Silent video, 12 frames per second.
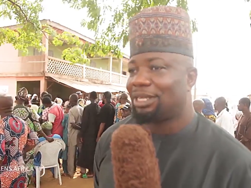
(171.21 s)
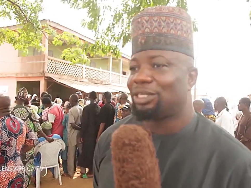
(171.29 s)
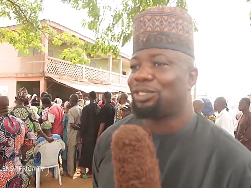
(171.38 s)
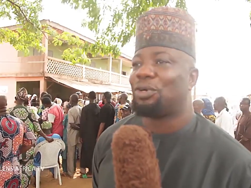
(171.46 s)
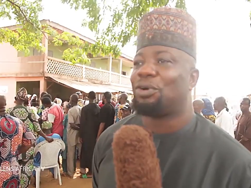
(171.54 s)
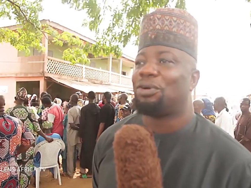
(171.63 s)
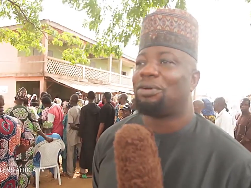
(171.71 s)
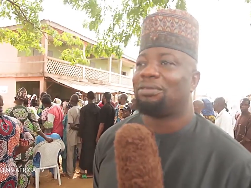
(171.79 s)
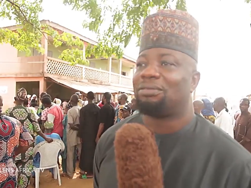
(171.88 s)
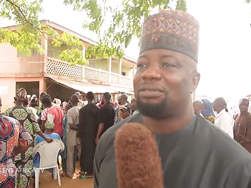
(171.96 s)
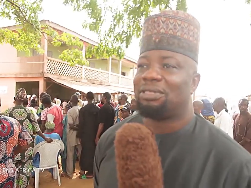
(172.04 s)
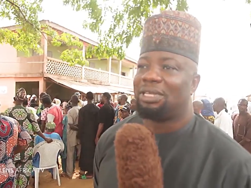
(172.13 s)

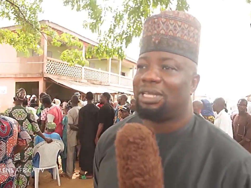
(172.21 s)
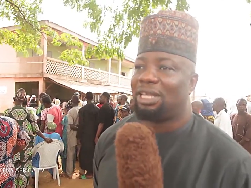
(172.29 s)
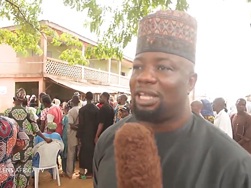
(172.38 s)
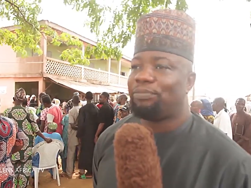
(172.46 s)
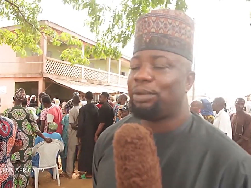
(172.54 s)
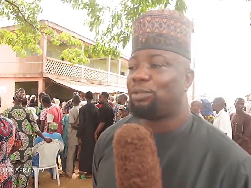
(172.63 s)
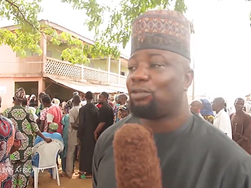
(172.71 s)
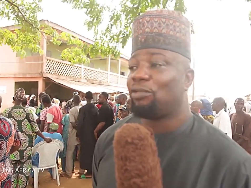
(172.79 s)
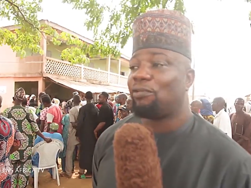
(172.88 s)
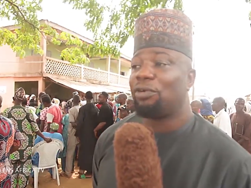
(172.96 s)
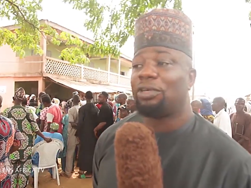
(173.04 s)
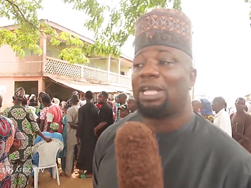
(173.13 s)
So if people
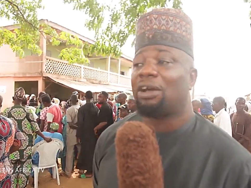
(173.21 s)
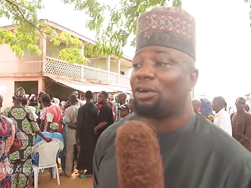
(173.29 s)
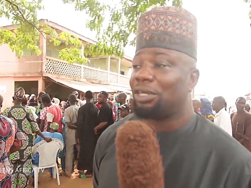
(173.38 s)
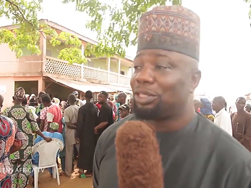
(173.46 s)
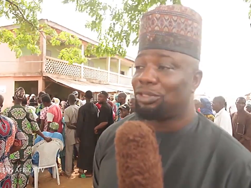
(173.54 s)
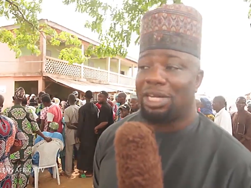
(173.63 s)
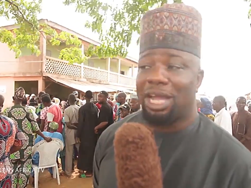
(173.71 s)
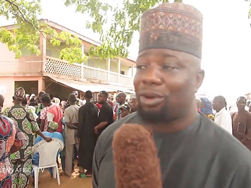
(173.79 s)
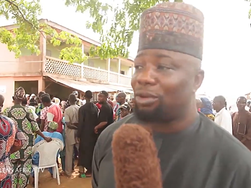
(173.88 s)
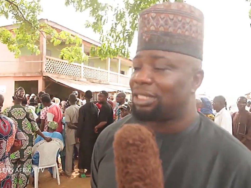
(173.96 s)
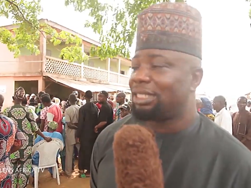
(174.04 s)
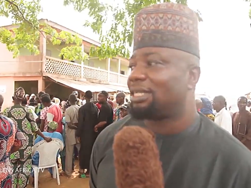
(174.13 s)
could vote according to their
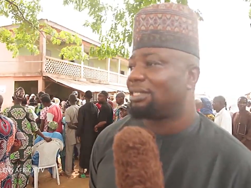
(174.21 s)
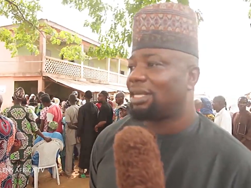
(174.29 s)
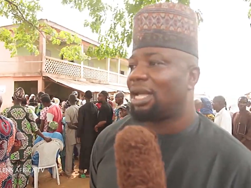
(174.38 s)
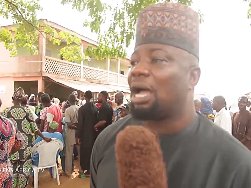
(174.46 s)
conscience,